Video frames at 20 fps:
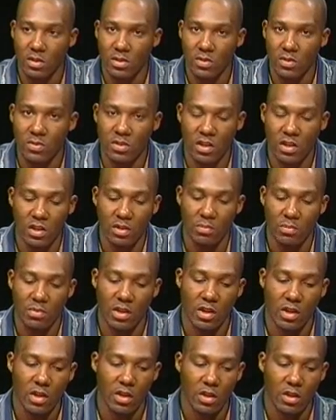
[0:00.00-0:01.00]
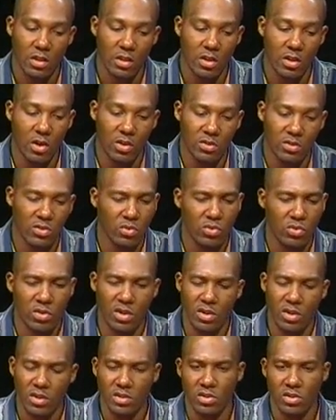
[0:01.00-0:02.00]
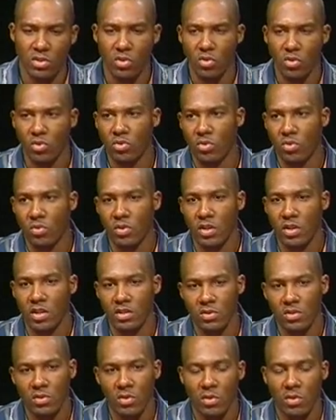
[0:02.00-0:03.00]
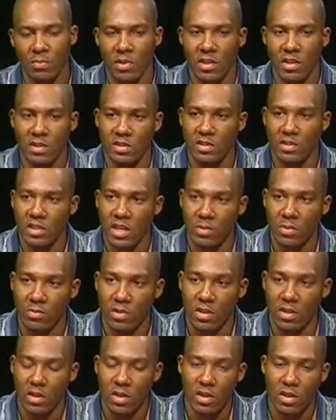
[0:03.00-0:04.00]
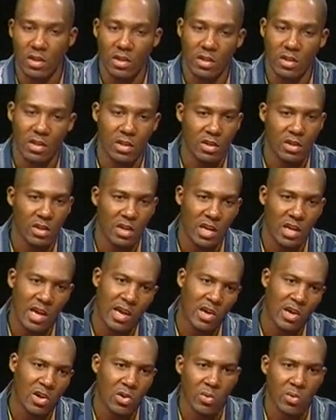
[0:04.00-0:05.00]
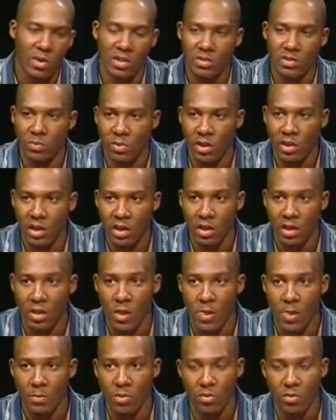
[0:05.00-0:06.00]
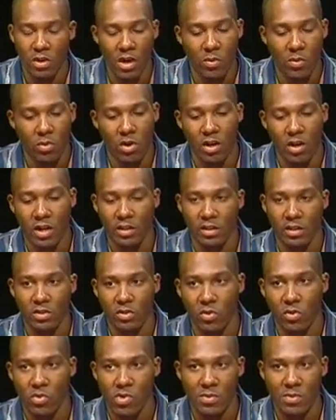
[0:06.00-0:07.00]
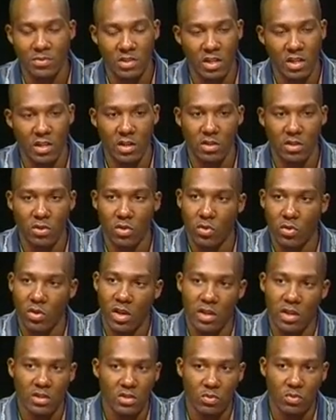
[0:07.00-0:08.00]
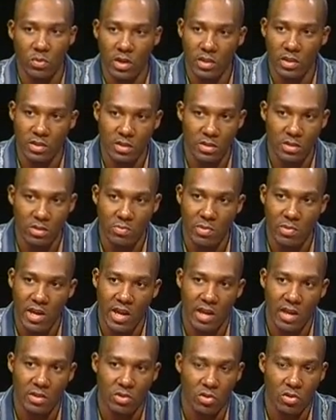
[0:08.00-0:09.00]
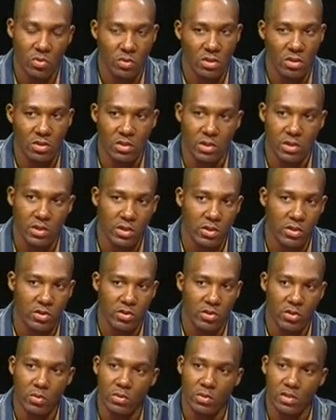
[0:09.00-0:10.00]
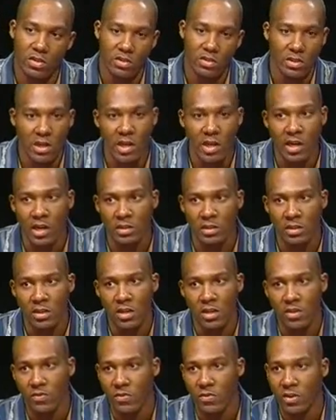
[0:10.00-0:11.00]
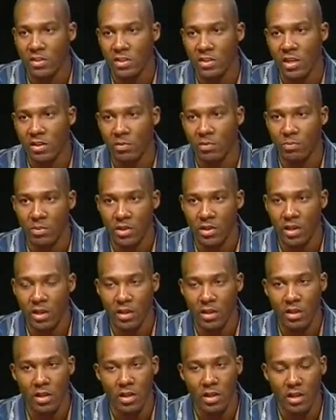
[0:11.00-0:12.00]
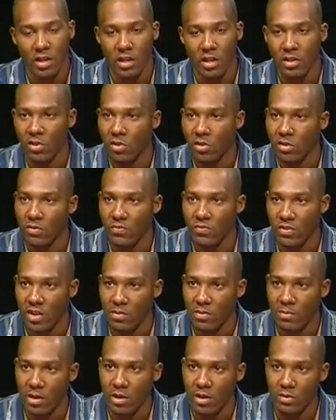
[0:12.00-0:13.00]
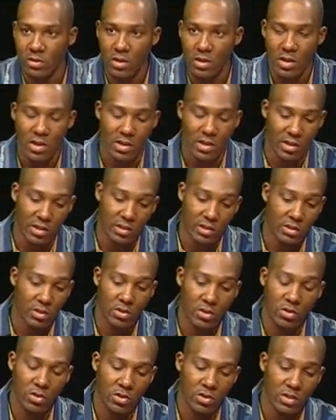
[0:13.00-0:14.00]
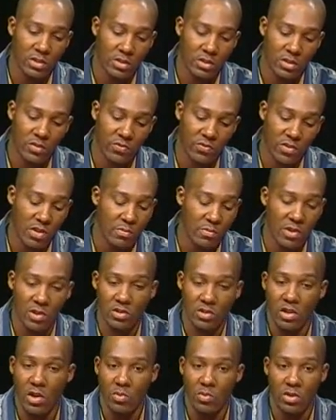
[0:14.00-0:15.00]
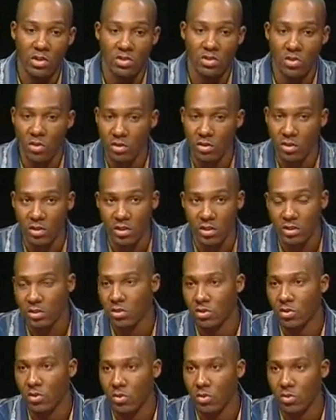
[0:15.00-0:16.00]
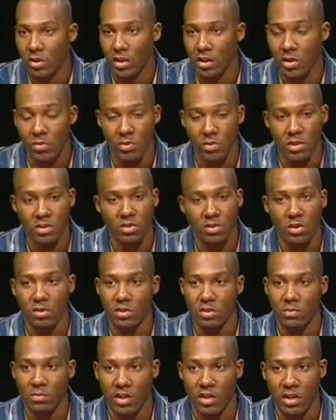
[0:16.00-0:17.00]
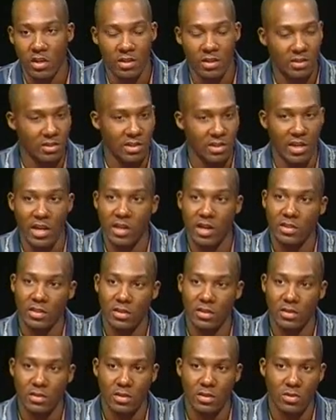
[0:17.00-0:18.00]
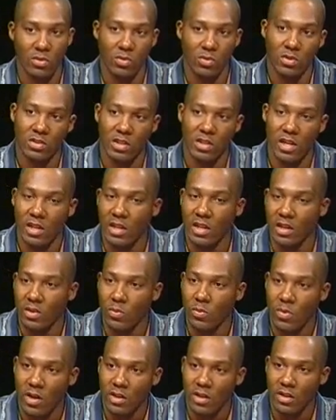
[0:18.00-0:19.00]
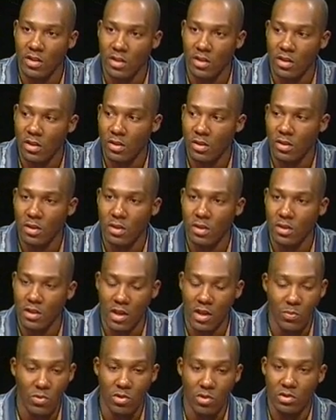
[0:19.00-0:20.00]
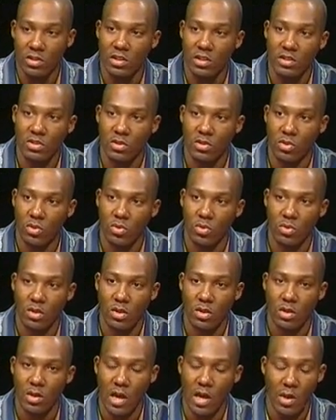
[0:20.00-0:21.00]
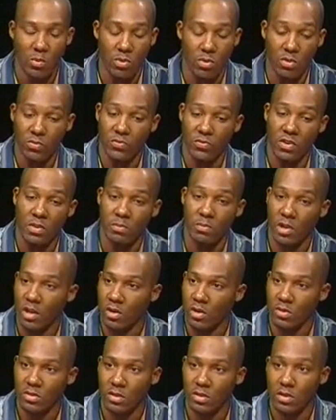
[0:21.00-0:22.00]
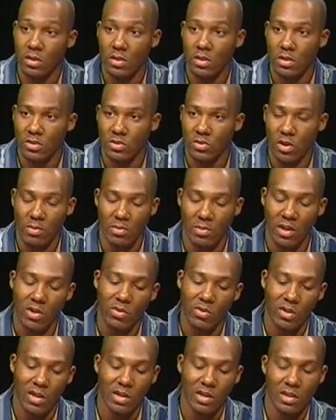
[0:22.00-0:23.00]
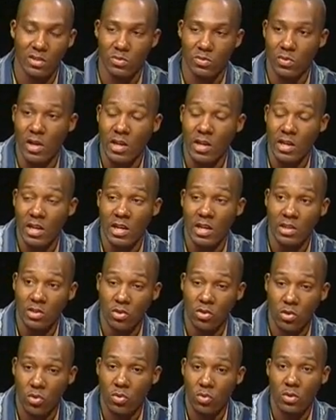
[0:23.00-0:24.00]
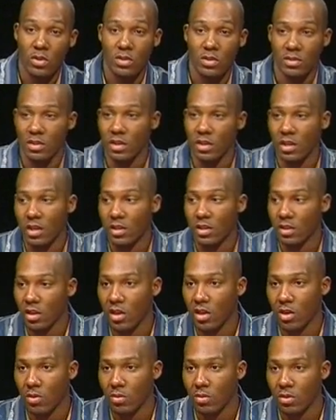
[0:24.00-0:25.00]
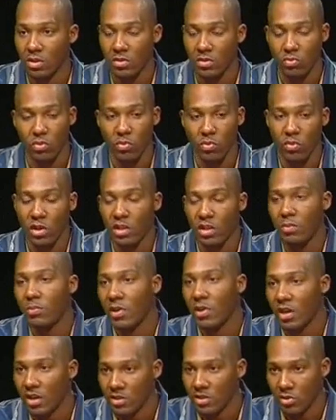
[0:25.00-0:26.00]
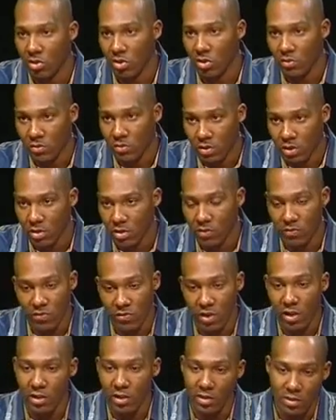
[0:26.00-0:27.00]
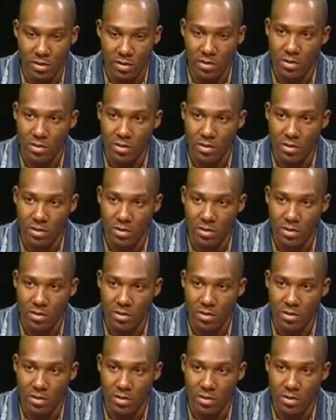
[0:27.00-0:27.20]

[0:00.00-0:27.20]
You telling me oh, do good at school, do this, you're going to get accepted. The good guy always win. But when I walk out the door, I'm seeing the dude hitting switches, the bad dude with the jerry curl with the size, fresh out the pen, getting all the females. The females all want to talk to this dude. They don't want to talk to me, the scientist, the dude that sound like a white kid. They want this dude. I want females. So I'm like, okay, this is what I got to do to get them. This what really pays off, the villain.